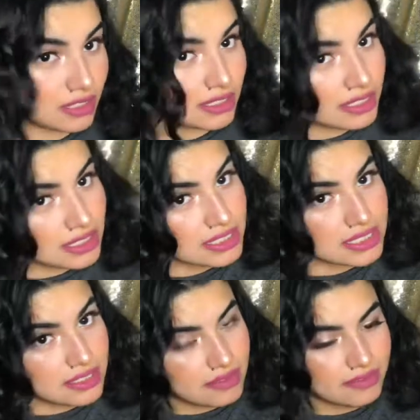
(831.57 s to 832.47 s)
looks
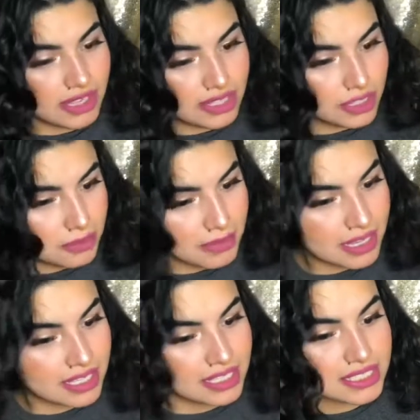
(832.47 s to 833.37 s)

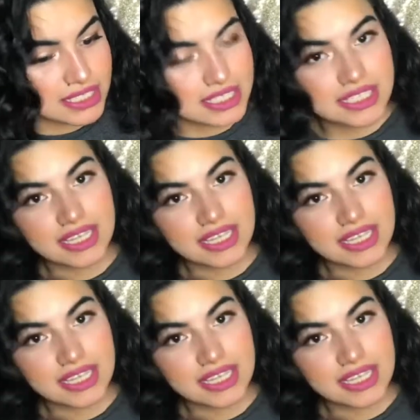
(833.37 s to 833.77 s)
volumized